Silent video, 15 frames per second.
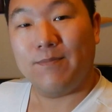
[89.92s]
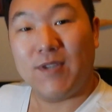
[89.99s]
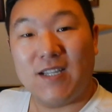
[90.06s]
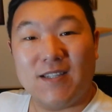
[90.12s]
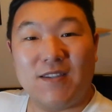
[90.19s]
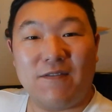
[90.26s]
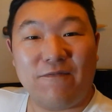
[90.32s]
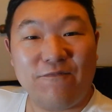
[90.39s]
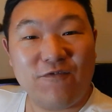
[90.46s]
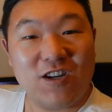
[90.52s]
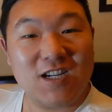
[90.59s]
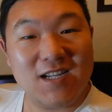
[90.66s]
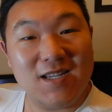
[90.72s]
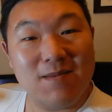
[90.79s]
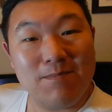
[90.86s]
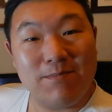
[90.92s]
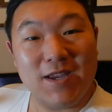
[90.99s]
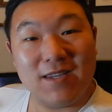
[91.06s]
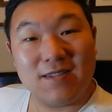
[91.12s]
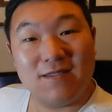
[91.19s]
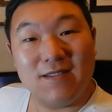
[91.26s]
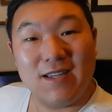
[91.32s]
Because the frickin'
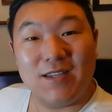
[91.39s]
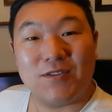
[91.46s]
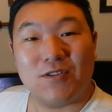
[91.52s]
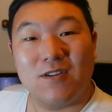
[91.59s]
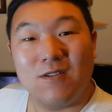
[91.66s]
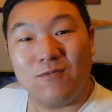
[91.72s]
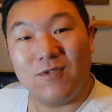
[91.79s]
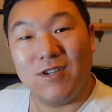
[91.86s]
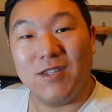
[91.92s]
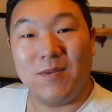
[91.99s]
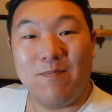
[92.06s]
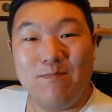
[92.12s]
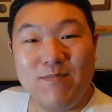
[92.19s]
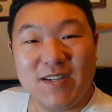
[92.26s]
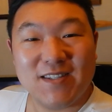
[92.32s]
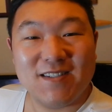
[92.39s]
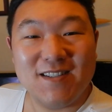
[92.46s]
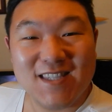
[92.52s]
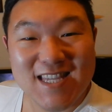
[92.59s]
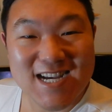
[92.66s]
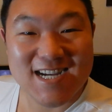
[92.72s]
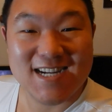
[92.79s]
bezel insert was
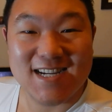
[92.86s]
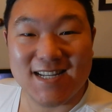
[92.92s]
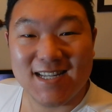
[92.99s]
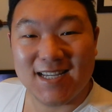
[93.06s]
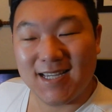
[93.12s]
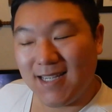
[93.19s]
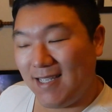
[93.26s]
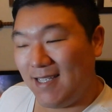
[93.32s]
misaligned.